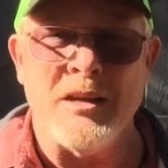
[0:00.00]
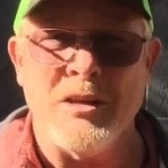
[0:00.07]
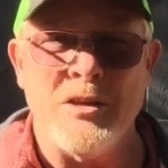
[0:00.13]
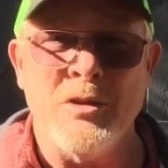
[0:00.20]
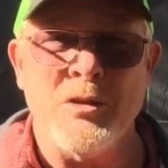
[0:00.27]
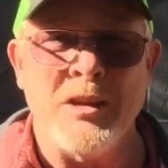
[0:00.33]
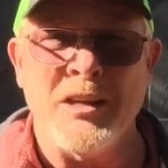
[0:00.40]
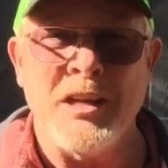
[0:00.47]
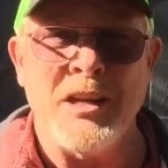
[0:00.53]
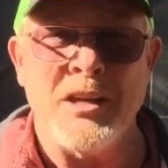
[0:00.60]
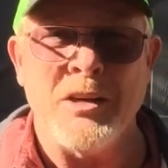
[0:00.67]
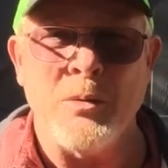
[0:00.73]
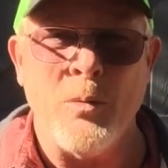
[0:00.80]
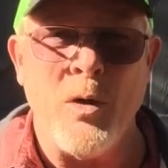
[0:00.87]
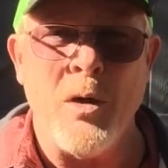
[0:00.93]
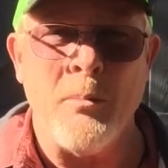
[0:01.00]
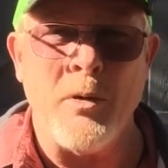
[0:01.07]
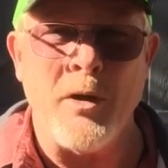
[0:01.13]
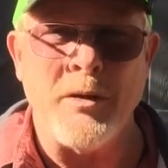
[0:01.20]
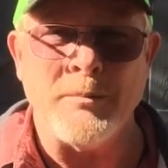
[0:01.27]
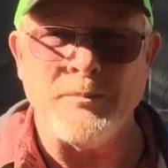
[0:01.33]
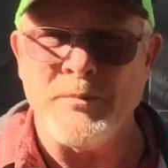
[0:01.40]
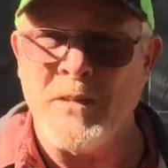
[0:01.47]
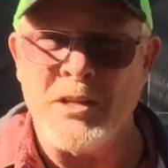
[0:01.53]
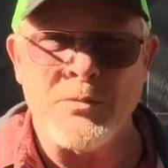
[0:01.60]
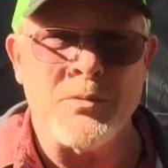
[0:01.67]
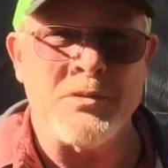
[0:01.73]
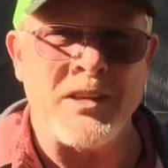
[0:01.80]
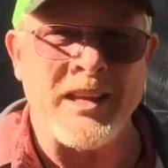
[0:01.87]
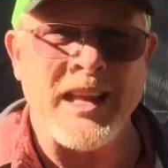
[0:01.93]
You can get it at Walmart.
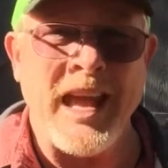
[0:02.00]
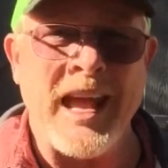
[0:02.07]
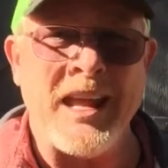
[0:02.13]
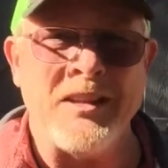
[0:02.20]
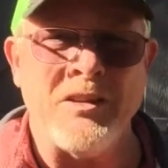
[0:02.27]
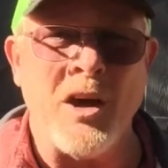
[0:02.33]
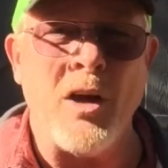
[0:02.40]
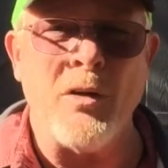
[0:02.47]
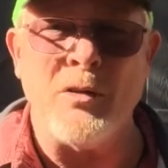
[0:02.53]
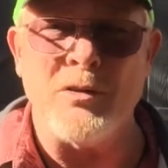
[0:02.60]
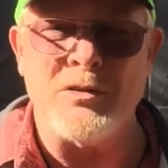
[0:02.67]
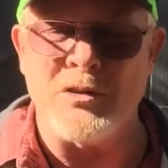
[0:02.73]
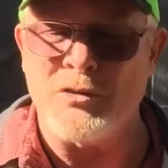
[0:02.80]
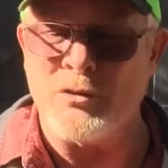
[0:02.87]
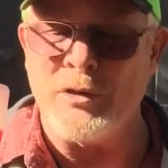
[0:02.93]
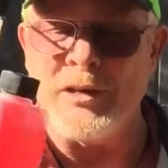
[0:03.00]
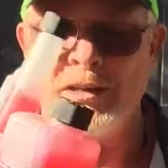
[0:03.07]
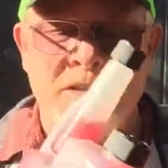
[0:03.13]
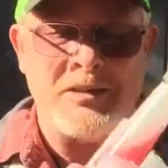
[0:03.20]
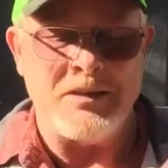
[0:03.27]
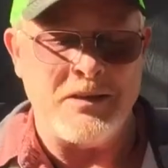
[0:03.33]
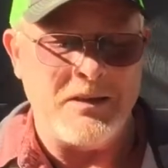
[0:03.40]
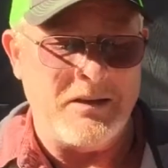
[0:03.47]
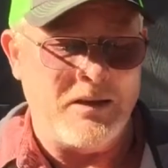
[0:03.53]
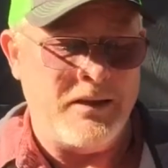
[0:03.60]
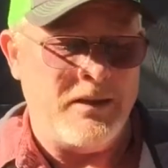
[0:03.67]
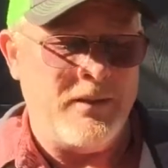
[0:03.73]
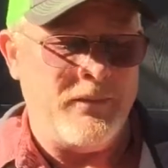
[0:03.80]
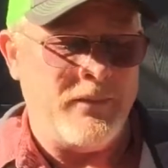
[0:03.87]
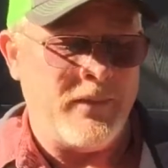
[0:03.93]
This was like $8. It treats
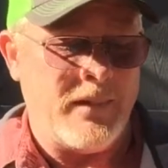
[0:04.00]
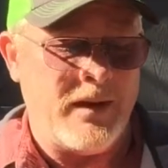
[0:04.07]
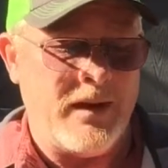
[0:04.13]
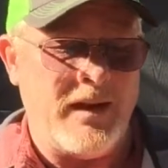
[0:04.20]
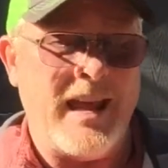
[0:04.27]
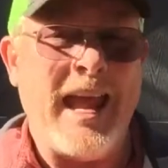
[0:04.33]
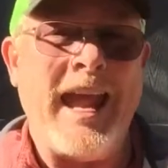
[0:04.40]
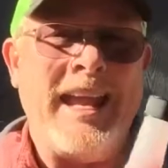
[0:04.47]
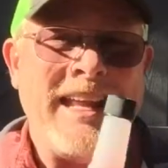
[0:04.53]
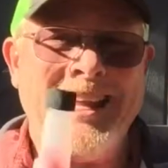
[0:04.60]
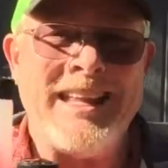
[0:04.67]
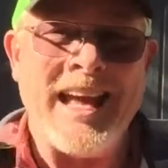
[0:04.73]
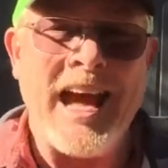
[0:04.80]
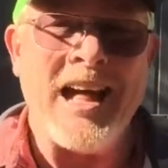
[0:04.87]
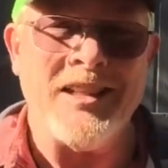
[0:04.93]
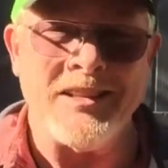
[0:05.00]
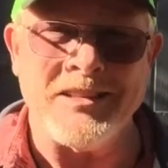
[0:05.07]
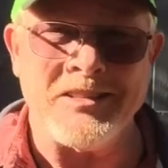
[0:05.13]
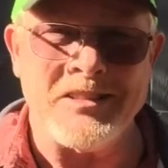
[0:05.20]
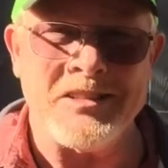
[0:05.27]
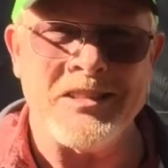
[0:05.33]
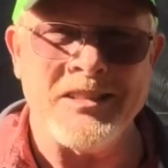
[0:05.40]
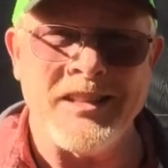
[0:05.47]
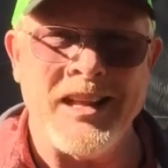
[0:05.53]
80 gallons.